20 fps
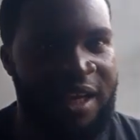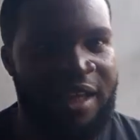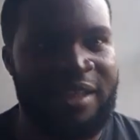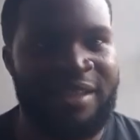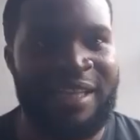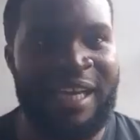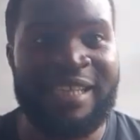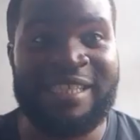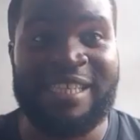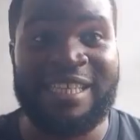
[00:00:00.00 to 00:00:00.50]

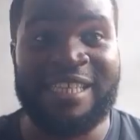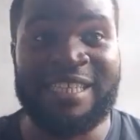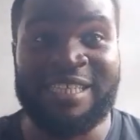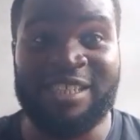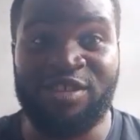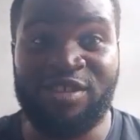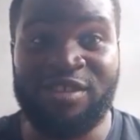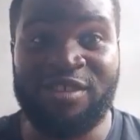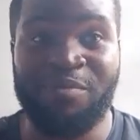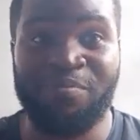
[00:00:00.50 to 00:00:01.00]
That's the
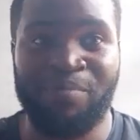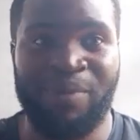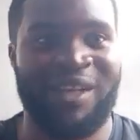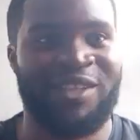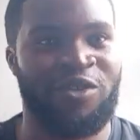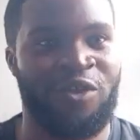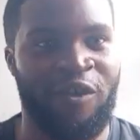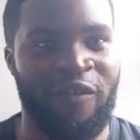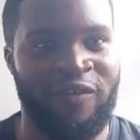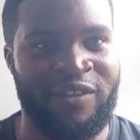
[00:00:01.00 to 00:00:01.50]
interesting
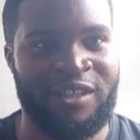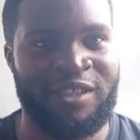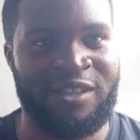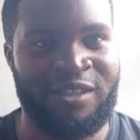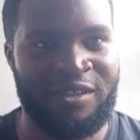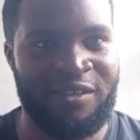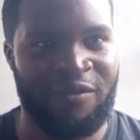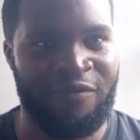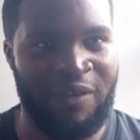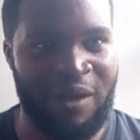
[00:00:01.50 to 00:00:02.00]
part of
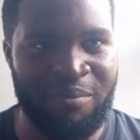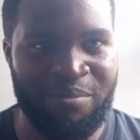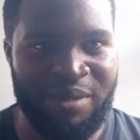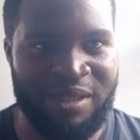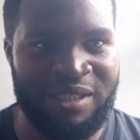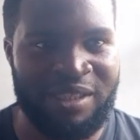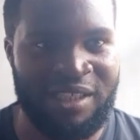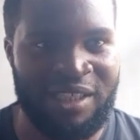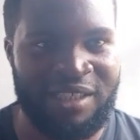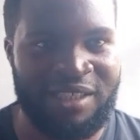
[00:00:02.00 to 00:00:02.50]
this farm
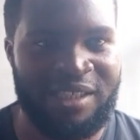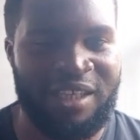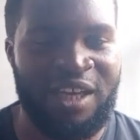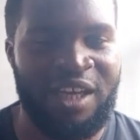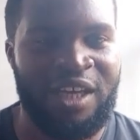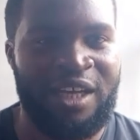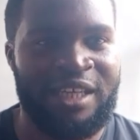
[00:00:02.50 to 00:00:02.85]
business.